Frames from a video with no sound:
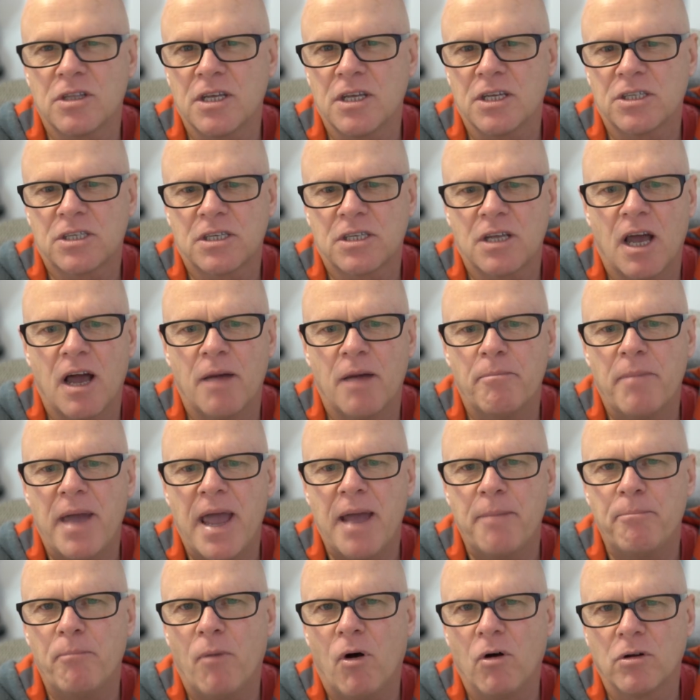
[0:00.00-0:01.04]
onto this um,
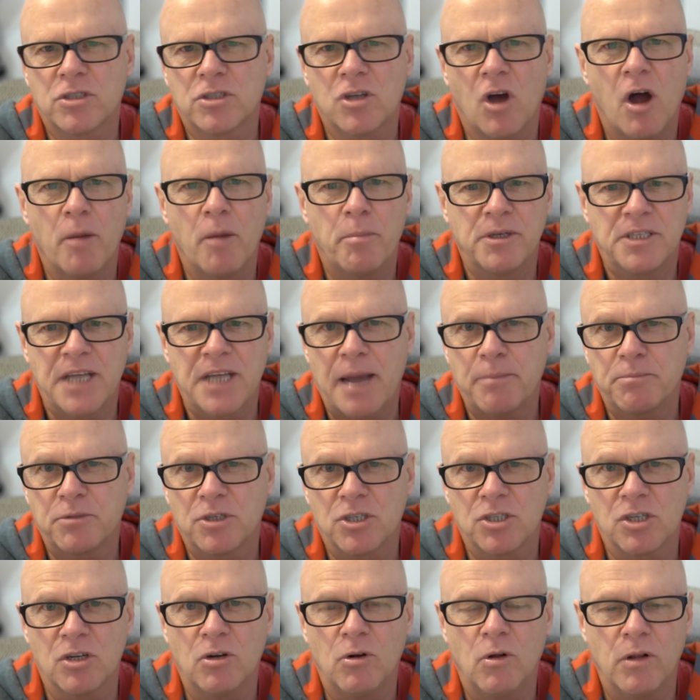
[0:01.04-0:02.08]
MagMod type
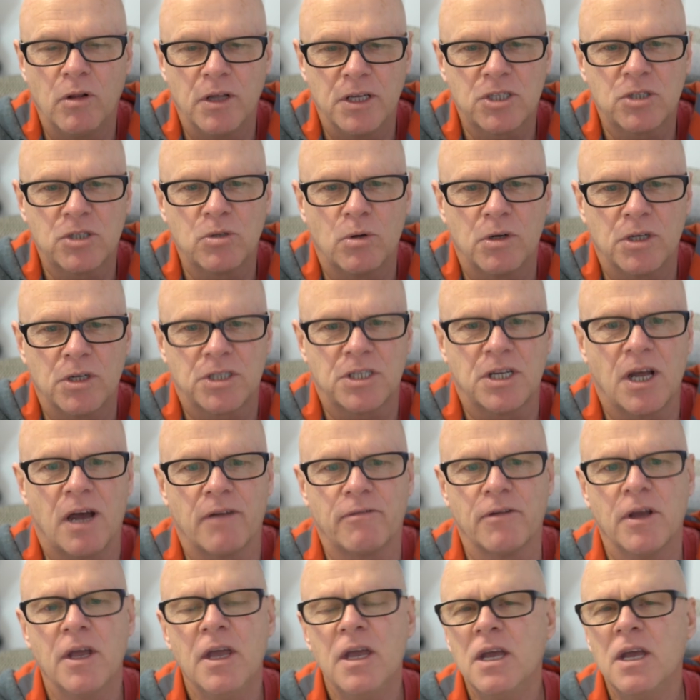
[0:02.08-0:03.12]
adapters and all this sort of
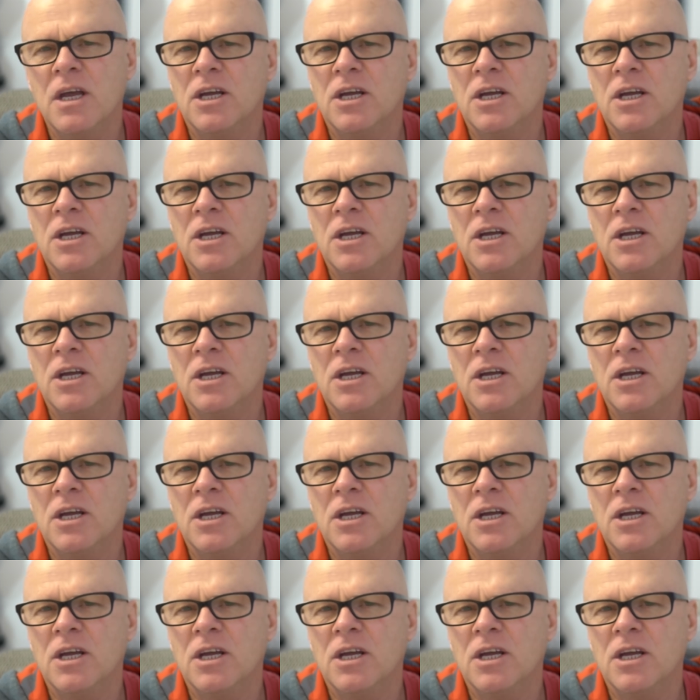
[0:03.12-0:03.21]
stuff.